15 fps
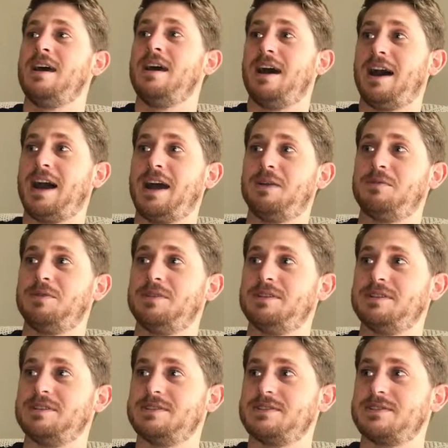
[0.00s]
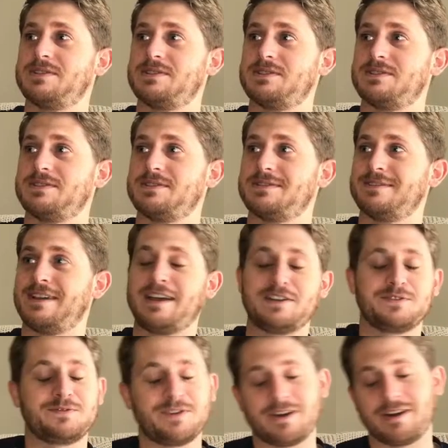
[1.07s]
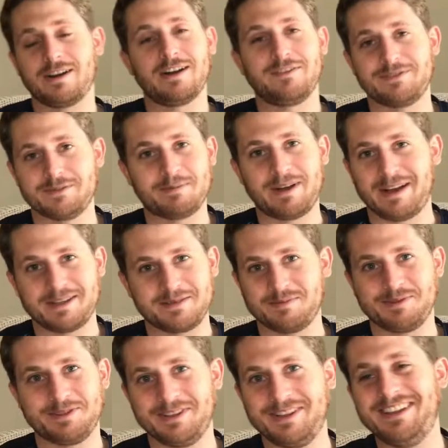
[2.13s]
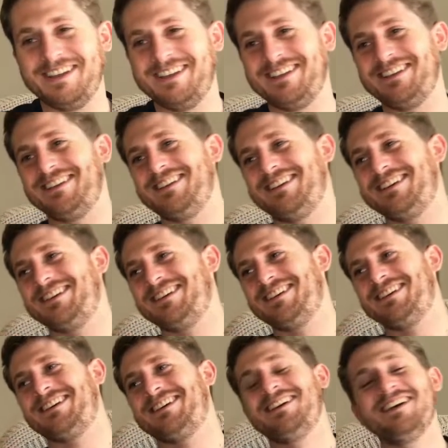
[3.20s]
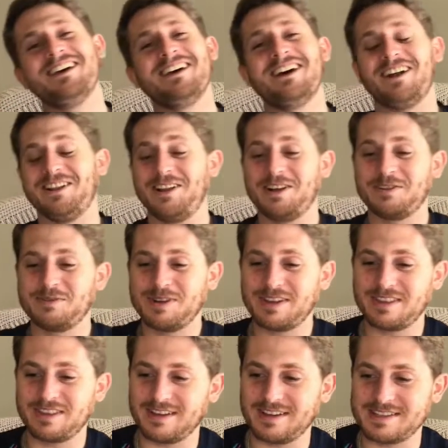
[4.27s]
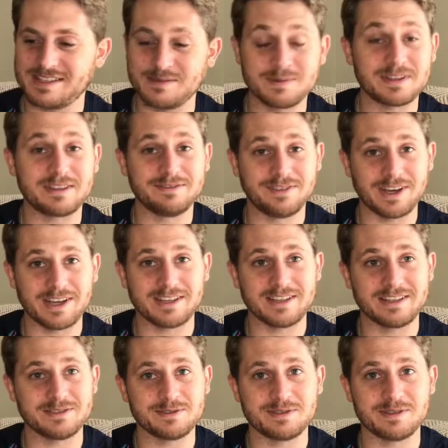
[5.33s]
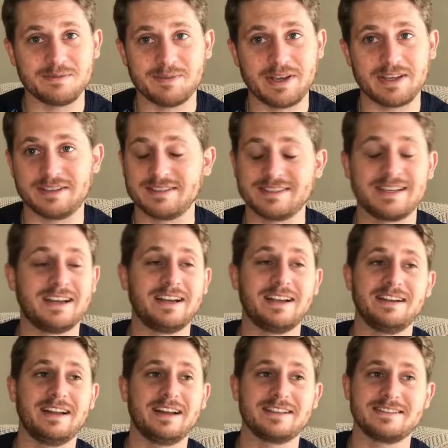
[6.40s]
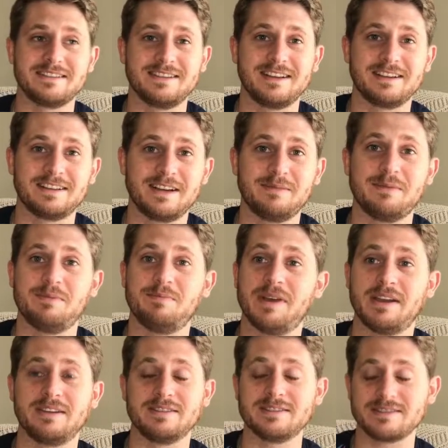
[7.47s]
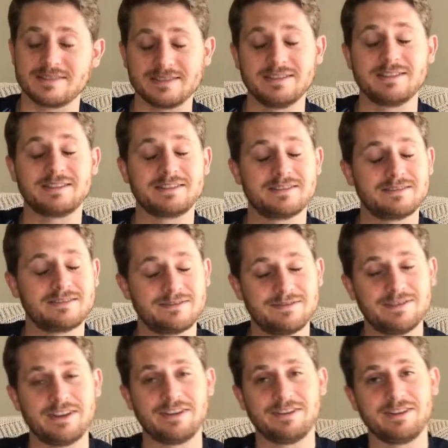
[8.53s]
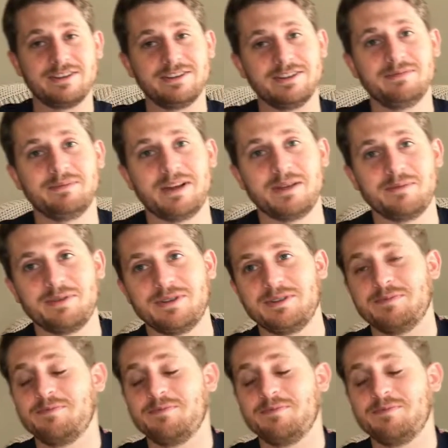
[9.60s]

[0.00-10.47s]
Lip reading: I was as far off as possible. Along with teams like the Vikings losing the Bengals, I did not see that coming. Bengals look very good, in my opinion.